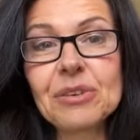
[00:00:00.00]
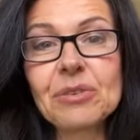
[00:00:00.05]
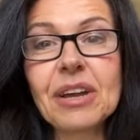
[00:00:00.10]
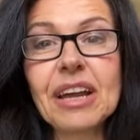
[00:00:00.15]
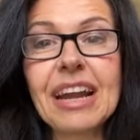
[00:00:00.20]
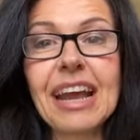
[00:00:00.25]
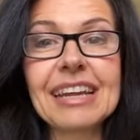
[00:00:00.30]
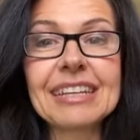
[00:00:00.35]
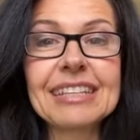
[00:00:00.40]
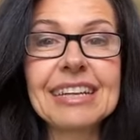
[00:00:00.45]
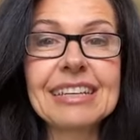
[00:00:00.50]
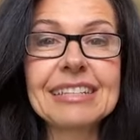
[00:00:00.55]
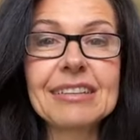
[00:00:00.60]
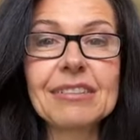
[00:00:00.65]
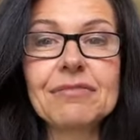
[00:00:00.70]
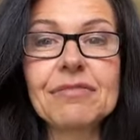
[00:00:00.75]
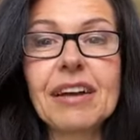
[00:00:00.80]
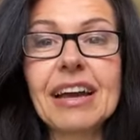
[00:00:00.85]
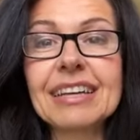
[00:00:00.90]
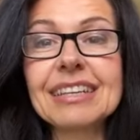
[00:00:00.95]
you can
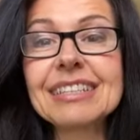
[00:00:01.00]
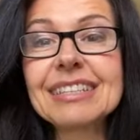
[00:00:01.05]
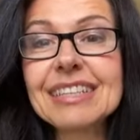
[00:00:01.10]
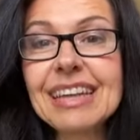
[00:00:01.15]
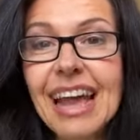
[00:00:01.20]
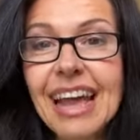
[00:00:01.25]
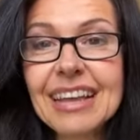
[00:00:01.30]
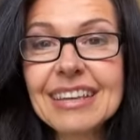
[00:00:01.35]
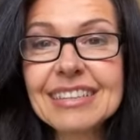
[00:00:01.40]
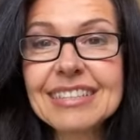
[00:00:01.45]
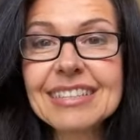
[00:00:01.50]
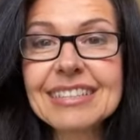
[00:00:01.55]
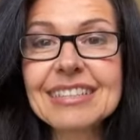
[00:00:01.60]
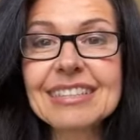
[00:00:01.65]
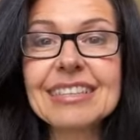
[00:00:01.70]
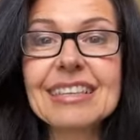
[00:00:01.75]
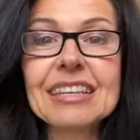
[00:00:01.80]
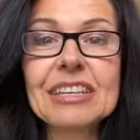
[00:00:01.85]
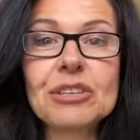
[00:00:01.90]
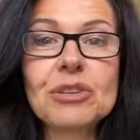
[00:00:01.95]
identify
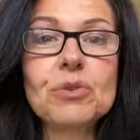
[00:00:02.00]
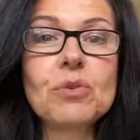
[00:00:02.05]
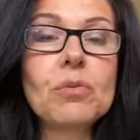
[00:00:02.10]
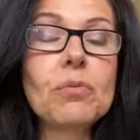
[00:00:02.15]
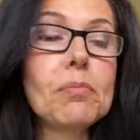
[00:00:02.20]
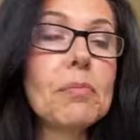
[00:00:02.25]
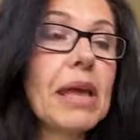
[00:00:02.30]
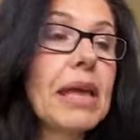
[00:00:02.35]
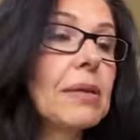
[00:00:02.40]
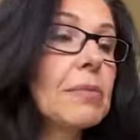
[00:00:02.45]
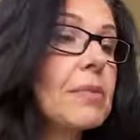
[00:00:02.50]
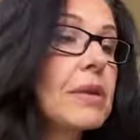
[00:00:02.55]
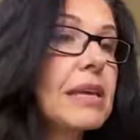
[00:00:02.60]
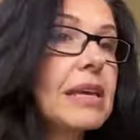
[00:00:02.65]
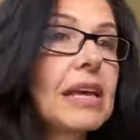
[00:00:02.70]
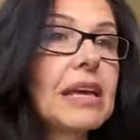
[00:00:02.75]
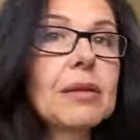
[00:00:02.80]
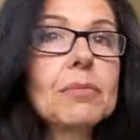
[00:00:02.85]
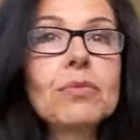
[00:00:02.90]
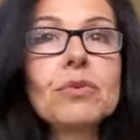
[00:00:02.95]
tasks that you may
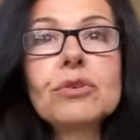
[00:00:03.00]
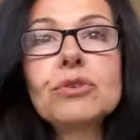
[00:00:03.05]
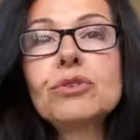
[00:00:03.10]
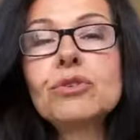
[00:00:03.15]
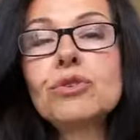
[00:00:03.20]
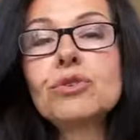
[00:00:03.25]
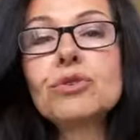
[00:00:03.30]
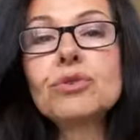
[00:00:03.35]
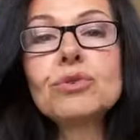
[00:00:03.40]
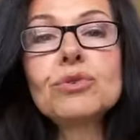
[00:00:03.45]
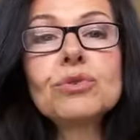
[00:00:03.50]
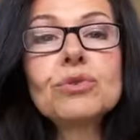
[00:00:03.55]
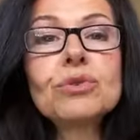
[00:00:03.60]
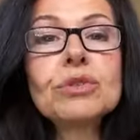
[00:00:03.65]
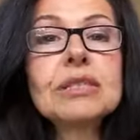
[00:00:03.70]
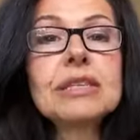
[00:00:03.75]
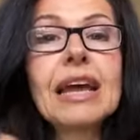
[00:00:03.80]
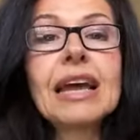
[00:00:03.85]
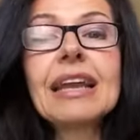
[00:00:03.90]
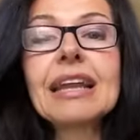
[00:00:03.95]
be able
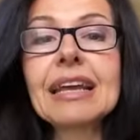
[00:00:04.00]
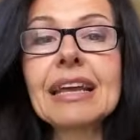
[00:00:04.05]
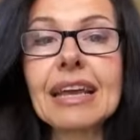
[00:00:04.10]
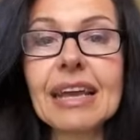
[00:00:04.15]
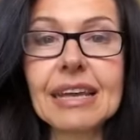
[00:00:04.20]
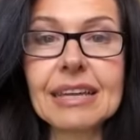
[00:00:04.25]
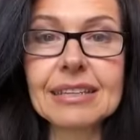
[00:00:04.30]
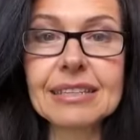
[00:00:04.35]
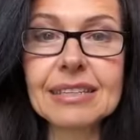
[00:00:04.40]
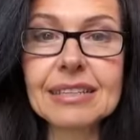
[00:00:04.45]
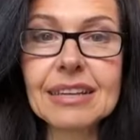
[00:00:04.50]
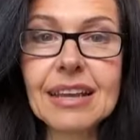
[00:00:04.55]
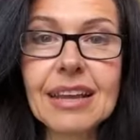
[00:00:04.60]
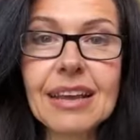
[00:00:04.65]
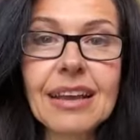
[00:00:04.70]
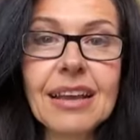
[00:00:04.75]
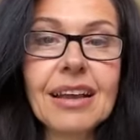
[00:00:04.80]
to delegate,